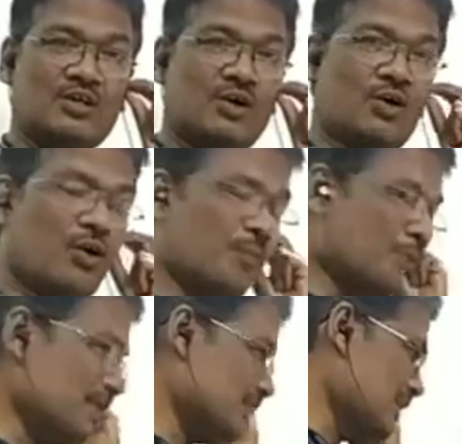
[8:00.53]
Oh,
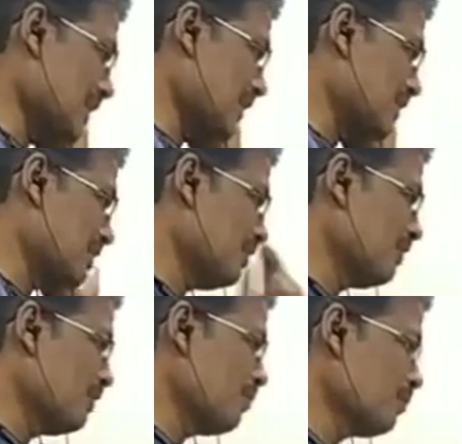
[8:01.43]
pleasant,
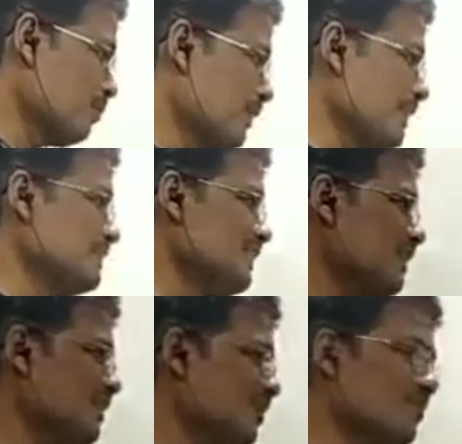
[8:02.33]

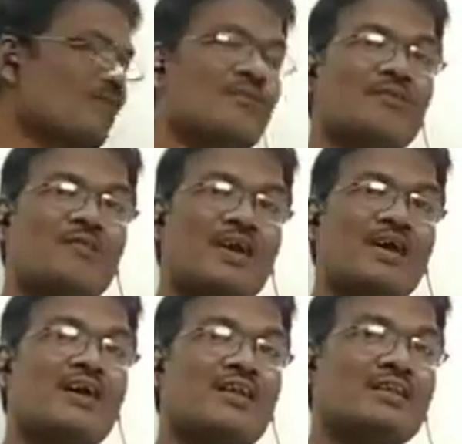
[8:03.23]
pleasant
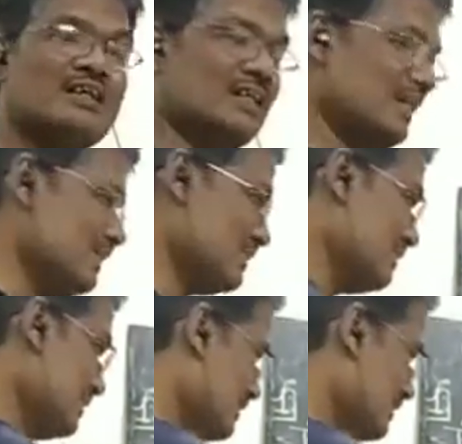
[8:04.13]
were the days.